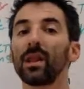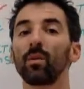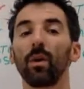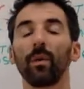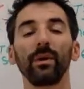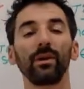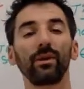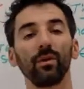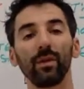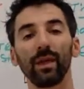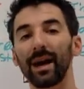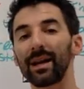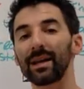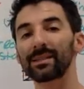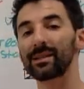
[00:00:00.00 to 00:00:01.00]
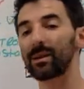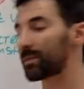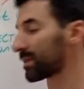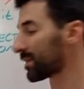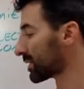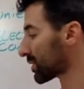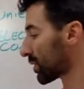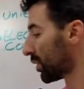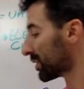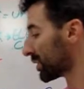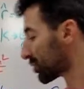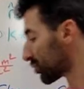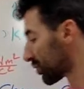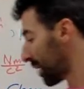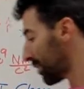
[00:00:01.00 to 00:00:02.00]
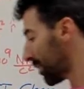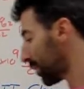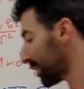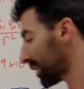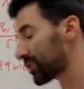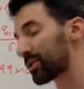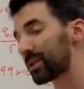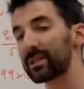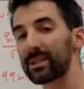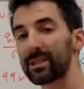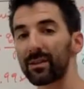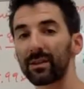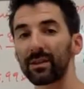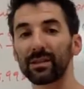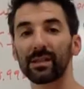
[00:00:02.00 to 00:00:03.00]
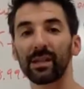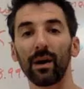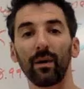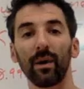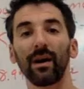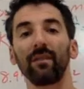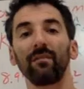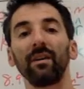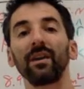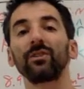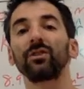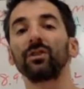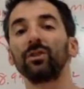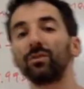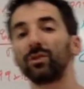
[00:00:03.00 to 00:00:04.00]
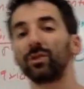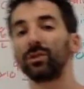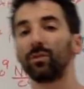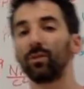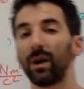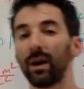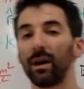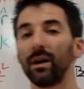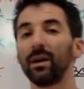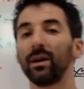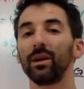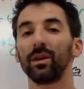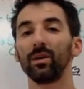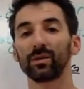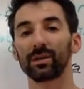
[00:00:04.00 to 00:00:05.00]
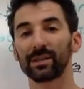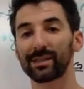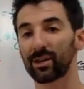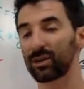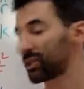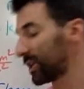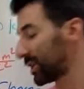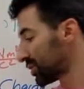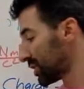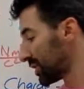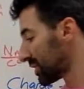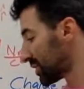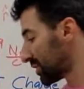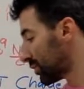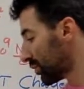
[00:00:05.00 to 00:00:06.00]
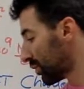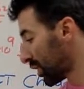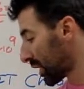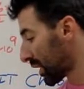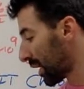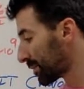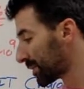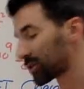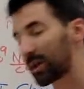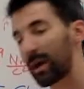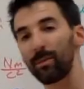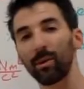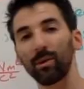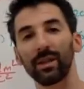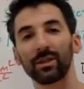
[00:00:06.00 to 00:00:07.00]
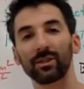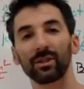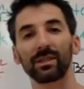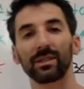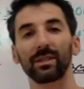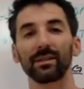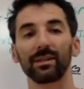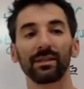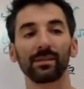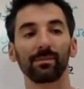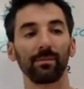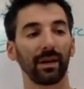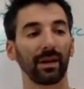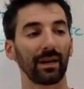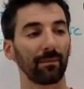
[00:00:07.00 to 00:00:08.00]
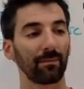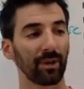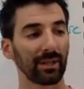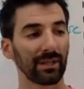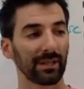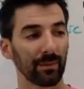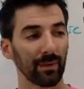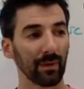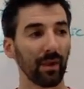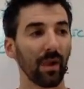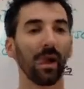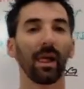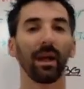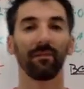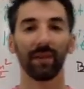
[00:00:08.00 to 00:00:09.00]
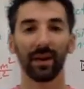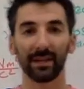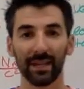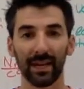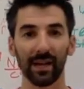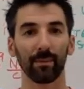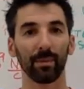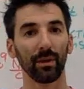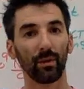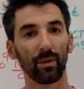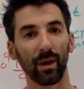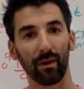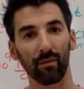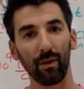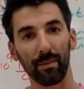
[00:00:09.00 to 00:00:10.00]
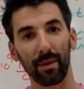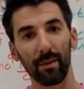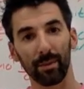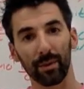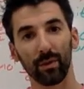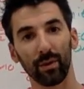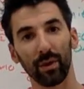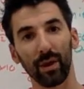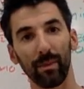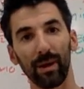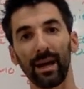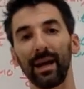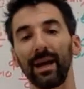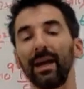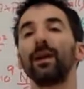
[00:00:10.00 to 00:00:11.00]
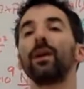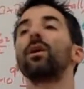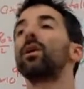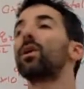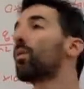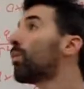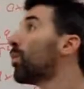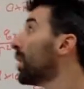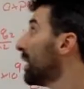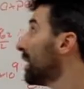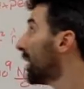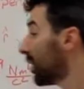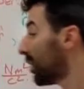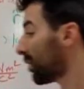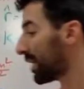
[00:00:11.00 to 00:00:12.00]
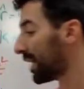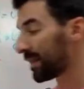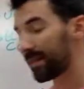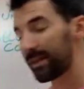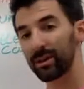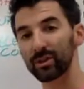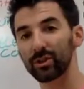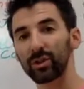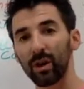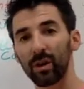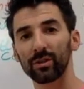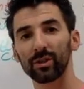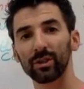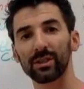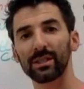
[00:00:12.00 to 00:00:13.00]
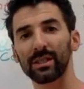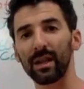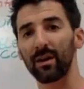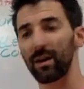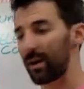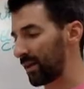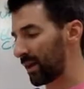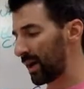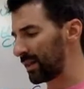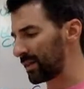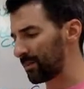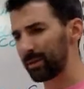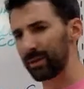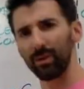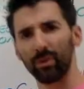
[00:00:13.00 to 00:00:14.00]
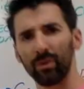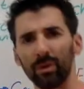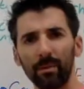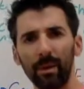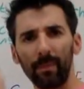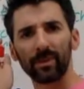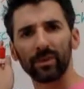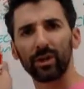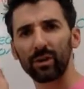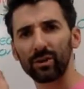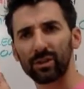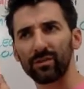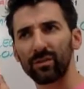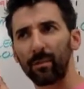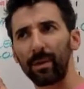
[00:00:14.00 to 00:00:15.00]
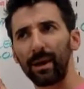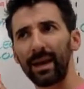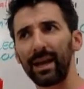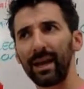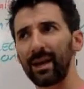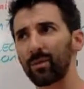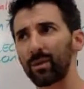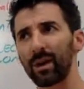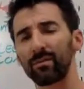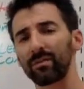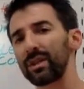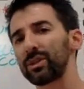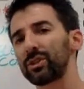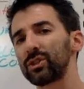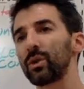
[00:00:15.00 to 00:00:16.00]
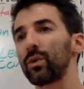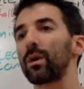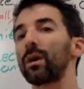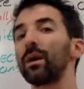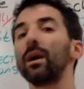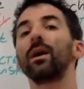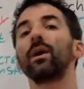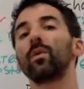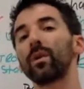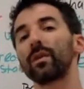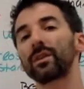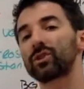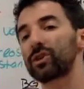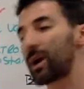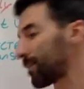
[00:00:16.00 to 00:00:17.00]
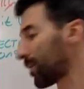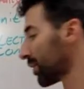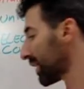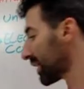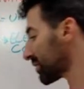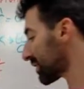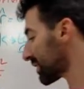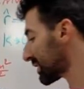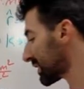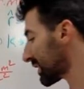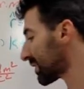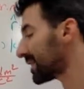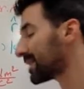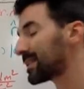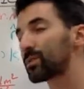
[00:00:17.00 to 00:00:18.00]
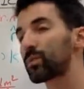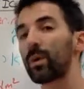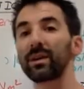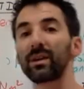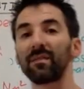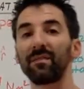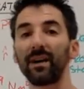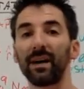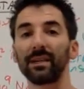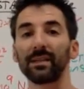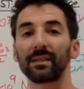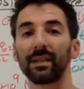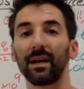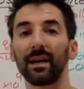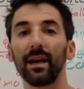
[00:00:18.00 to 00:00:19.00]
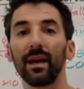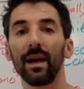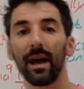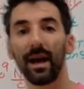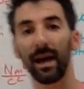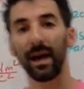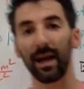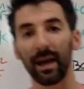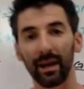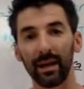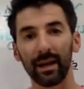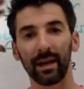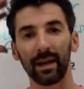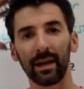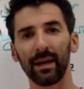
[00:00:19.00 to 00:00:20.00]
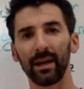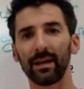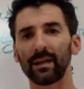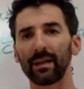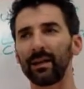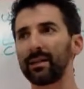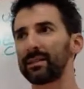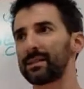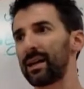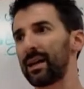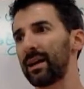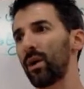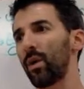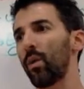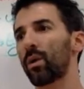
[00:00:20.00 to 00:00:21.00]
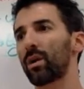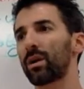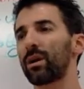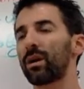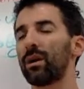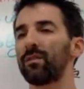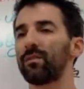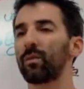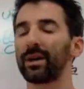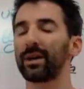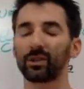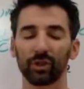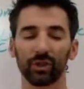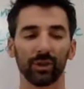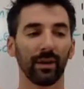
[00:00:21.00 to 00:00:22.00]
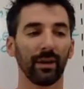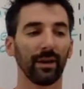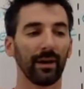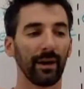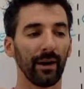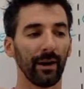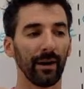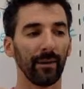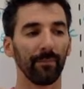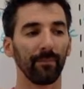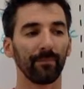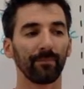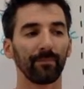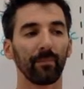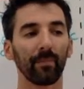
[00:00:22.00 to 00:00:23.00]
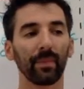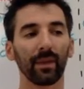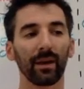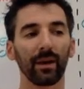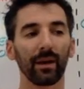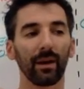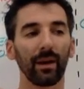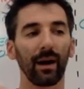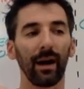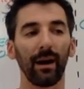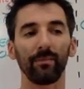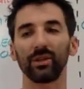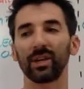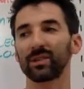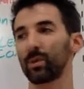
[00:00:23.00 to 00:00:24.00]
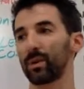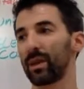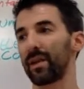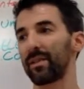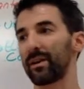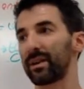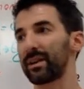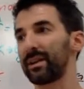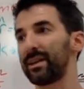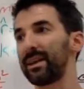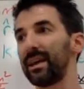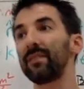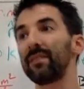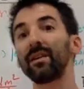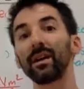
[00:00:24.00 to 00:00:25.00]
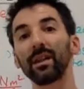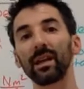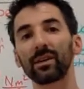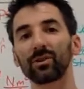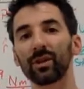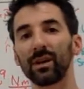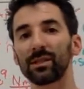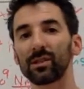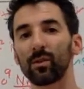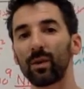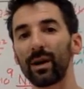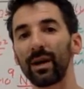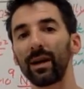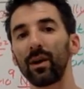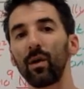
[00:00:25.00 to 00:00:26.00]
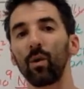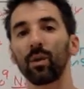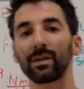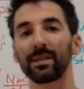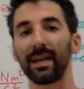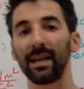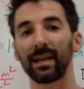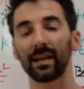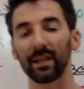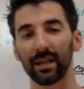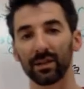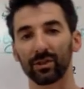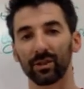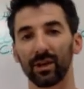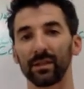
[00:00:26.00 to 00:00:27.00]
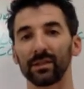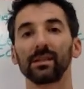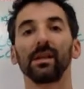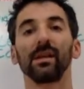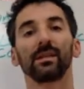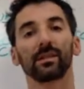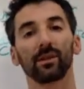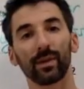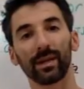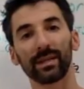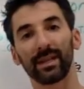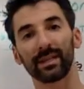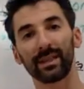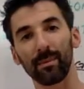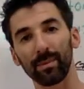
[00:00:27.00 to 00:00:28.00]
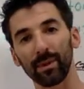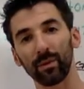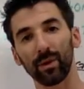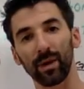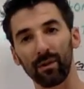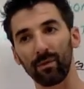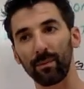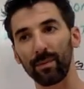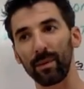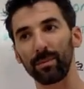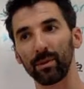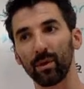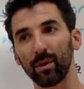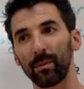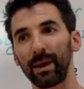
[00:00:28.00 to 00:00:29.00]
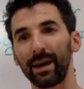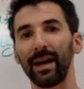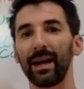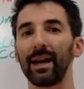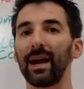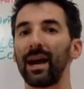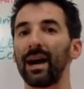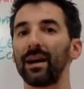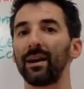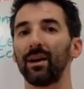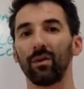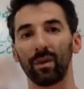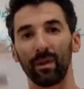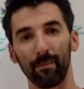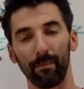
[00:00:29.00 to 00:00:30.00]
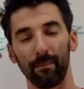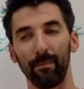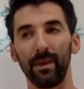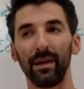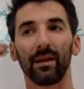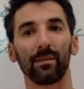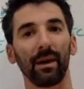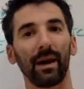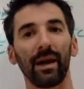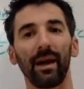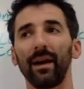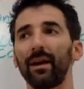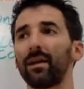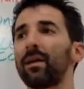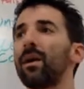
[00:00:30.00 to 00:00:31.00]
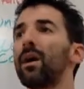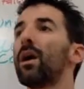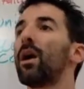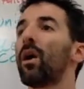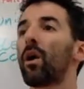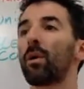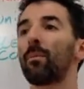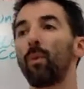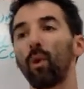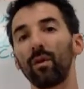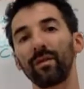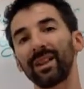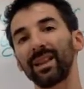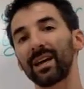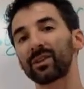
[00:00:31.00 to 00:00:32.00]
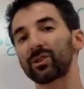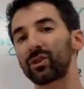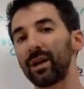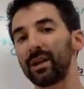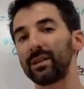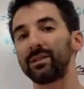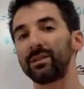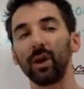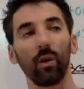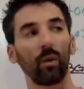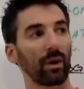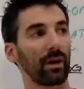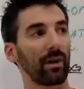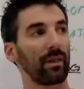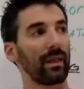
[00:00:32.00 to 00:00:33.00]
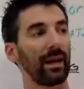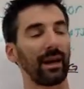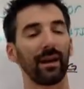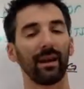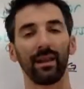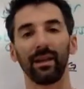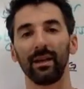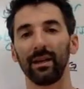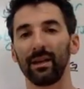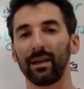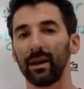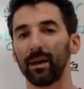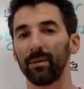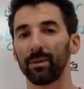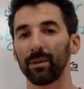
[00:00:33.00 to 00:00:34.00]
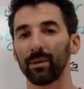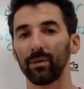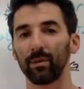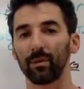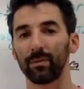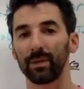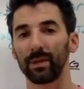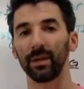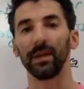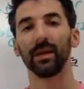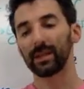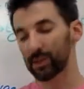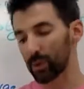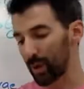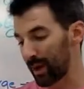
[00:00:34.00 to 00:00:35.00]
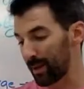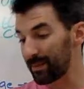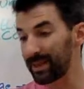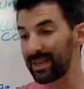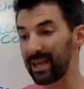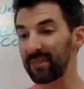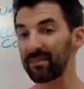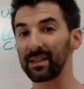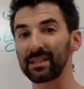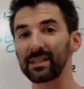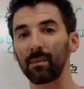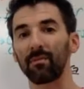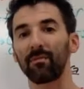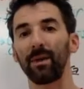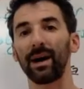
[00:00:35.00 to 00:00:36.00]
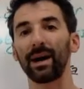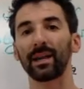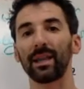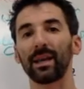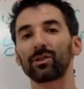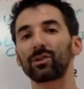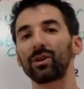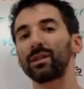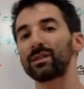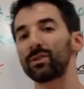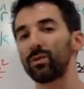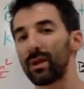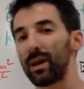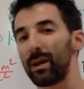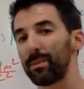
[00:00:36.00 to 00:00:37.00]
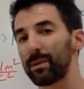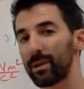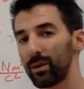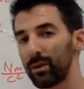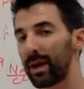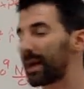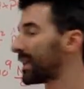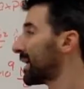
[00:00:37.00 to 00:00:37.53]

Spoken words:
The way we do that is something that's called the triboelectric series. Now, I invite you to use a search engine to look up the triboelectric series, but in principle, if I take a balloon and I rub that balloon on my head, we know that there are charges that are either on the balloon or maybe charges from my head. We're not really sure. Well, the triboelectric series is what defines that. And it is an order of which objects will either give electrons away or take electrons. So when I take that balloon and I rub that balloon on my head, I know that me and my hair are more of an electron donor than the balloon would be. So I'm giving some of my electrons to that balloon. I